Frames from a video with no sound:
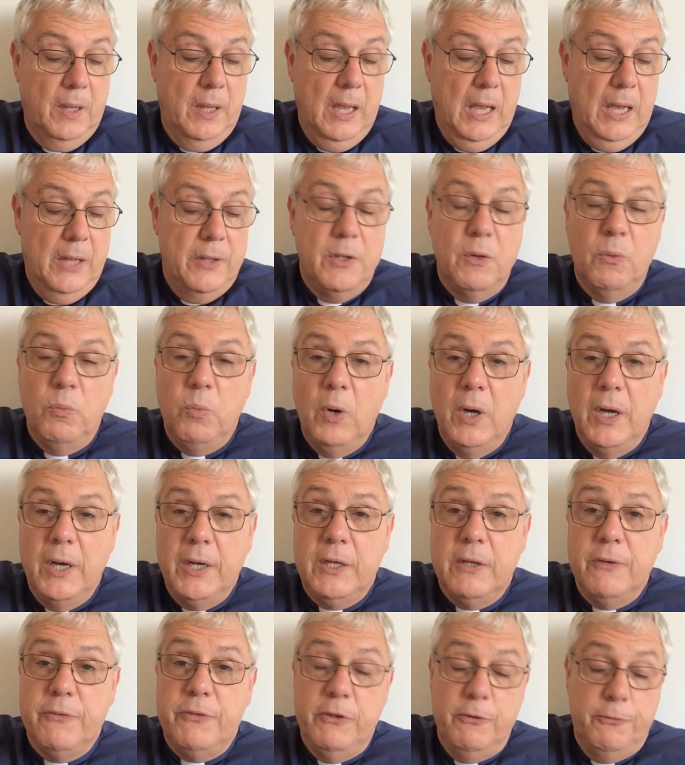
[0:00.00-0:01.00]
And the work
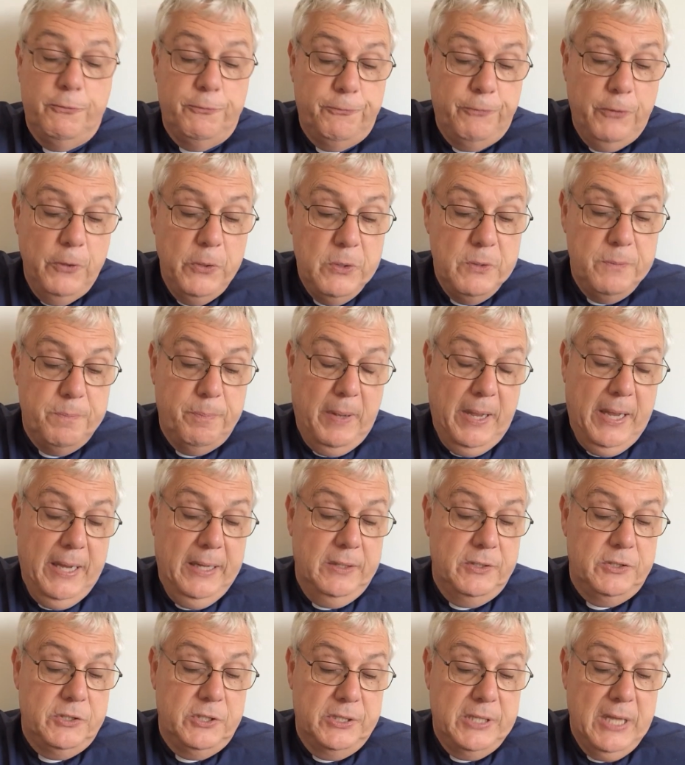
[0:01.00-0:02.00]
of the food
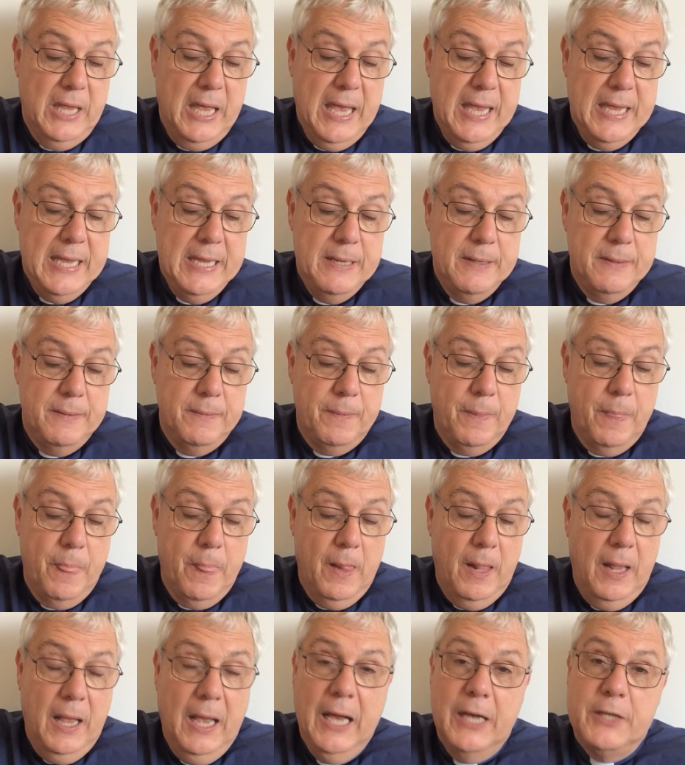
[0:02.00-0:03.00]
bank today
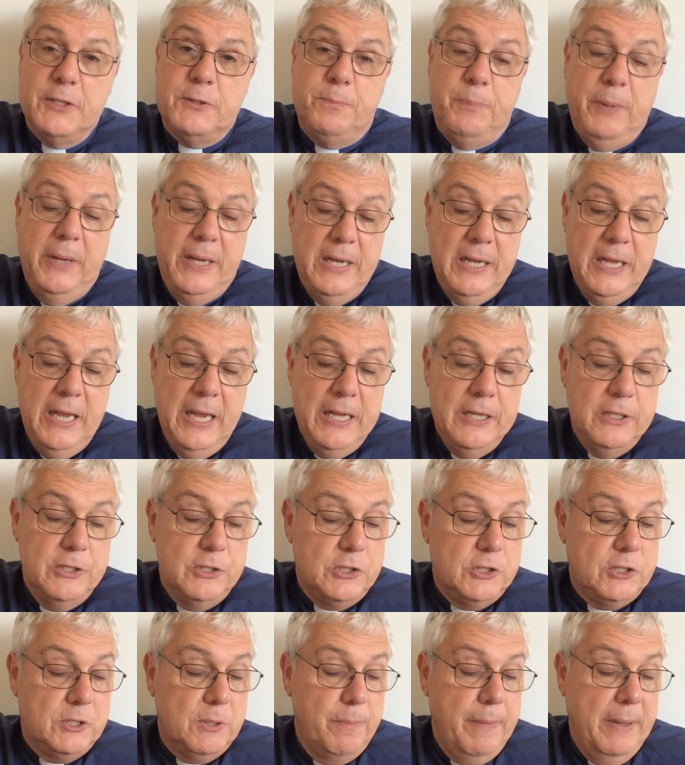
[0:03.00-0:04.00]
has been
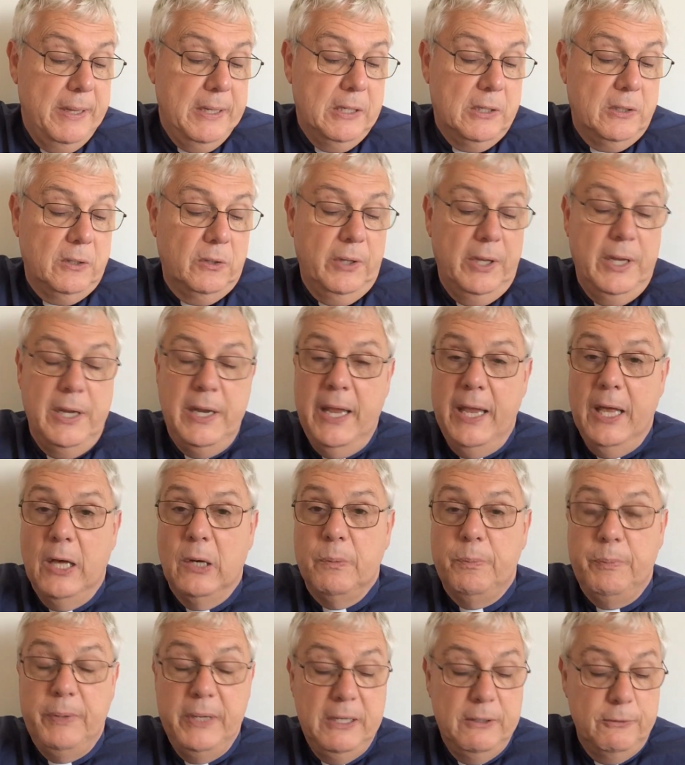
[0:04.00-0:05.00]
instrumental in
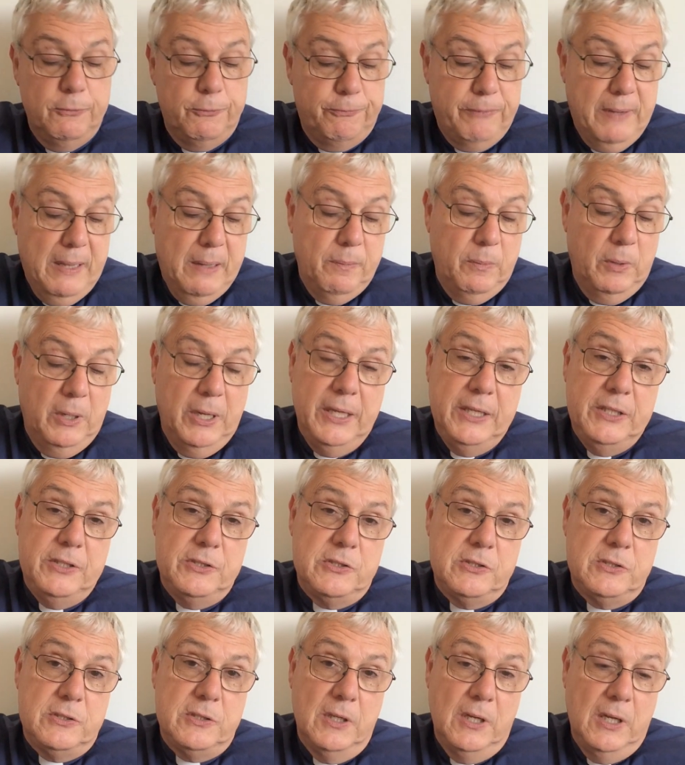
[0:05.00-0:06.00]
helping
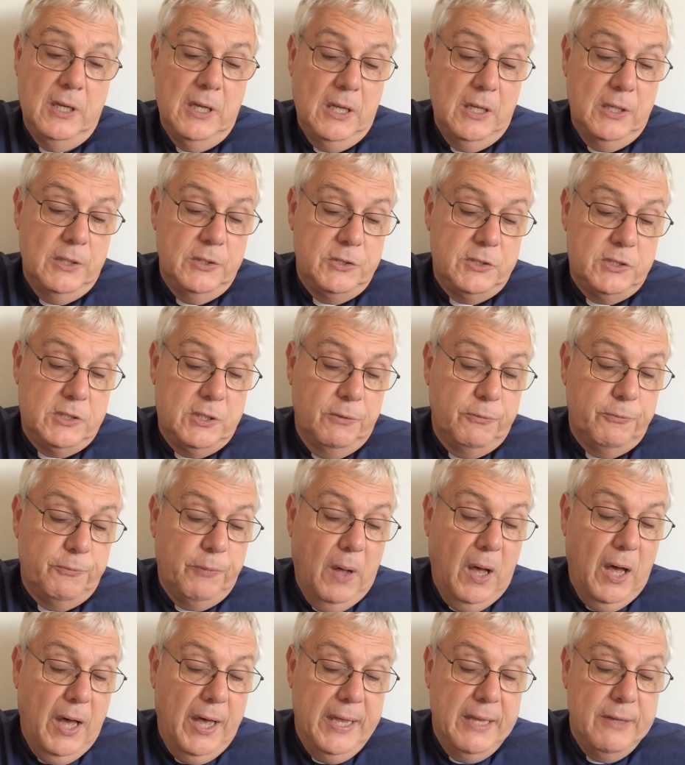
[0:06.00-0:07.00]
families
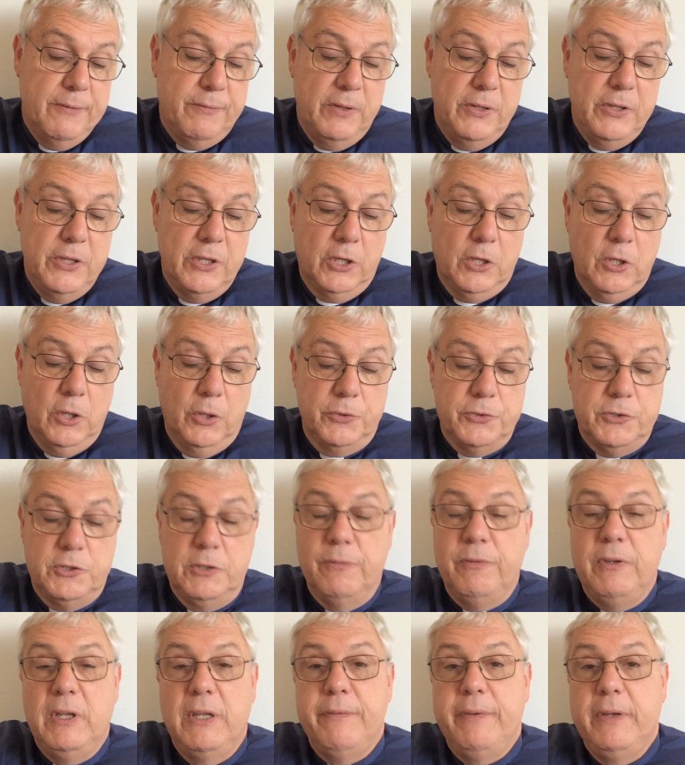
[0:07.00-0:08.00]
survive in the cost
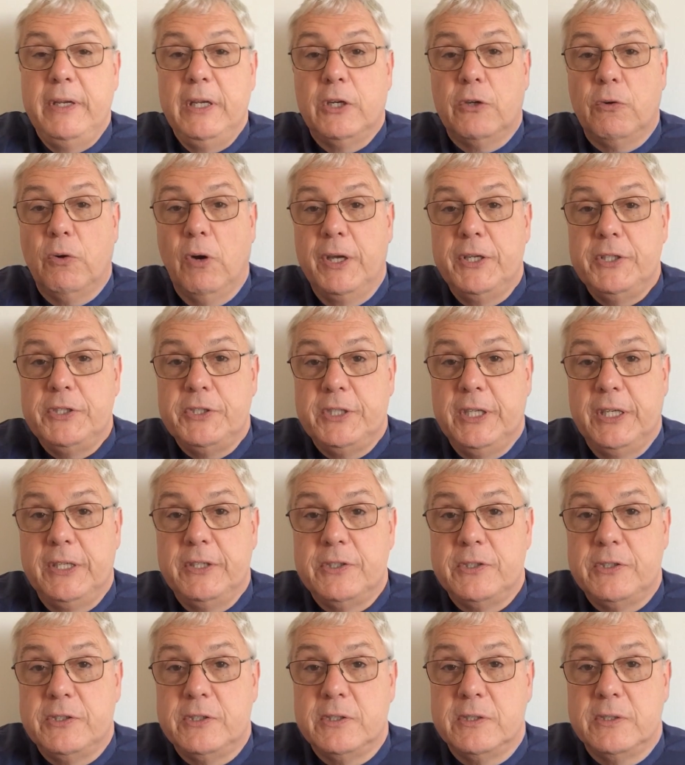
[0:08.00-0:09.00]
of living
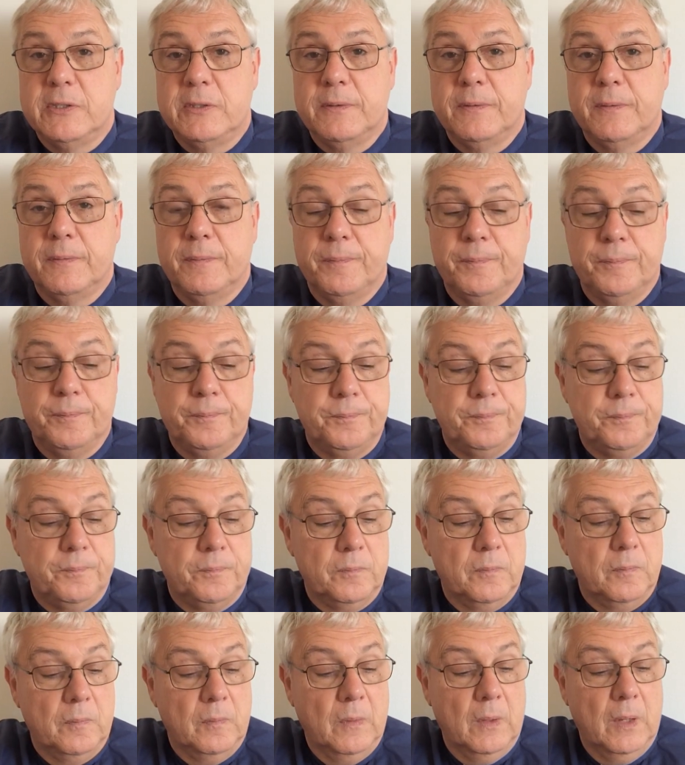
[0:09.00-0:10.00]
crisis.
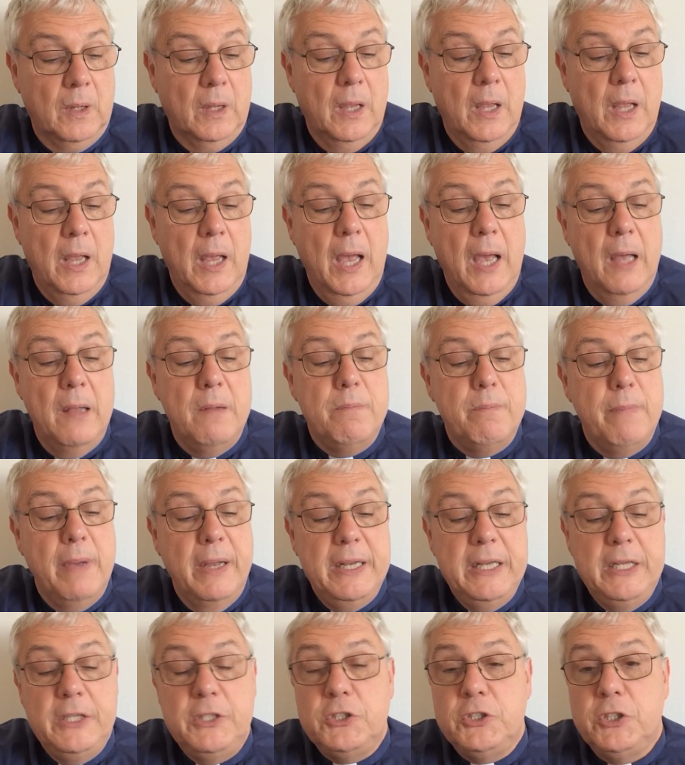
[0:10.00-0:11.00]
And
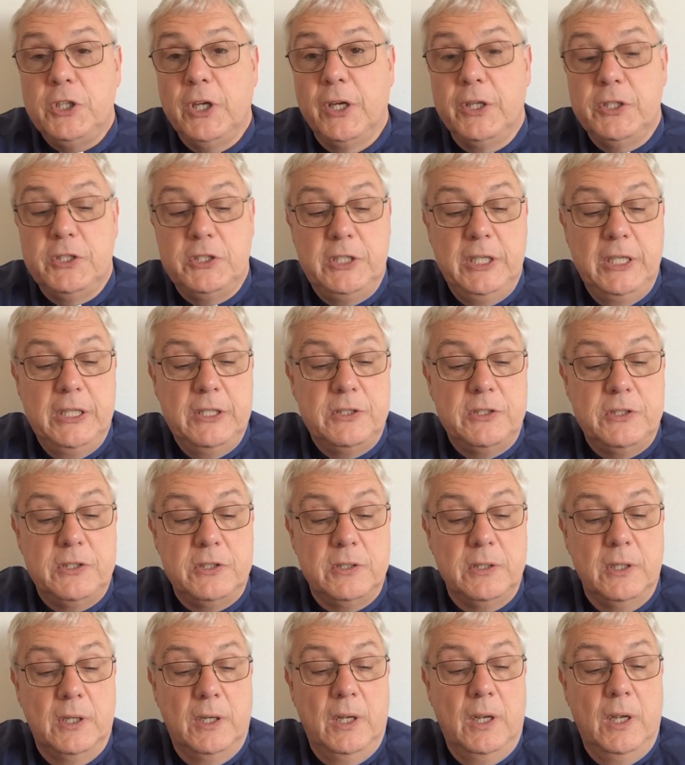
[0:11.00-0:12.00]
many churches
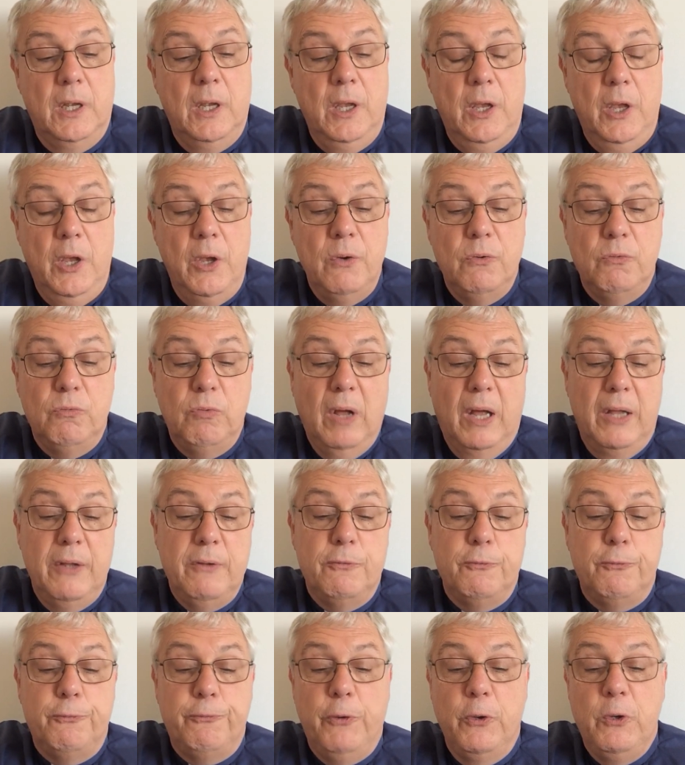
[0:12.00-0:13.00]
who run
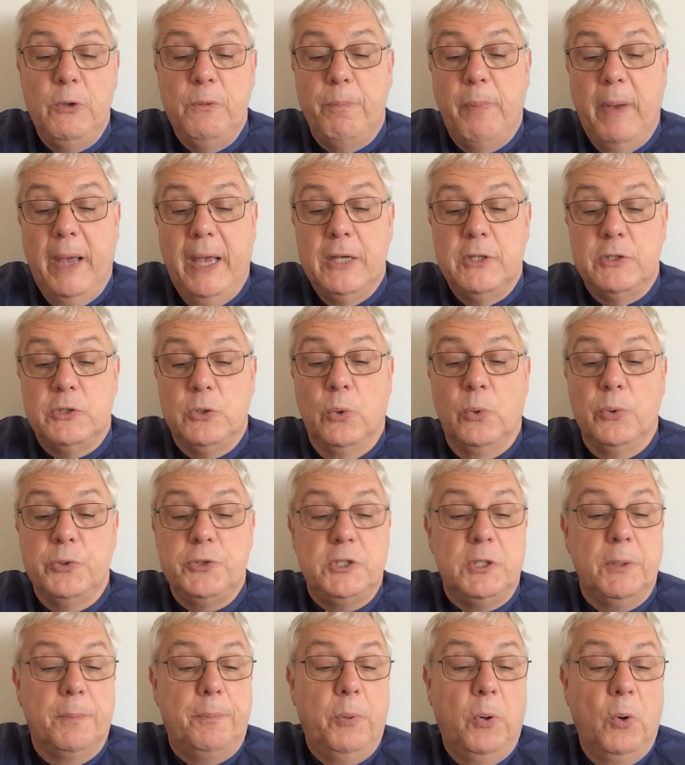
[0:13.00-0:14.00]
food banks or
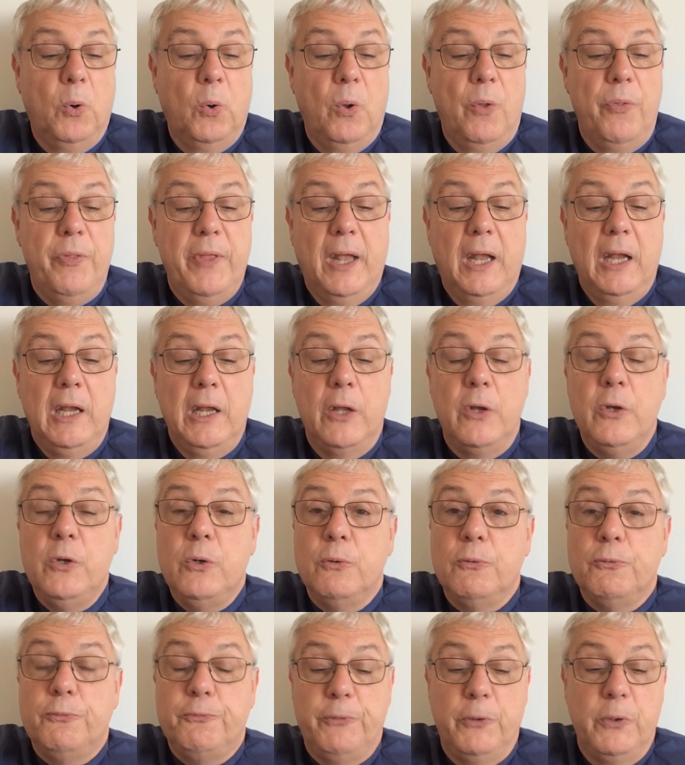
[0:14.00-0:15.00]
support their local
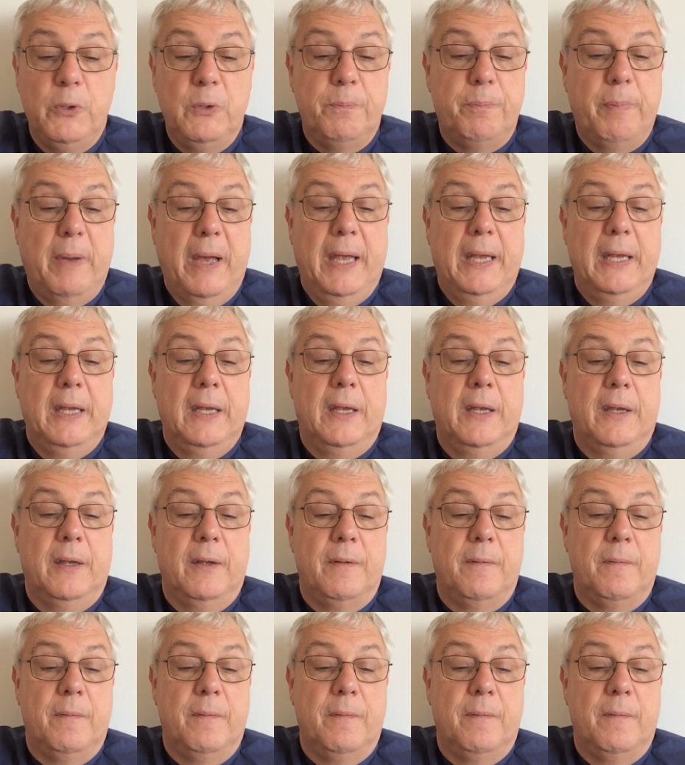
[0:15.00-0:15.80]
food bank.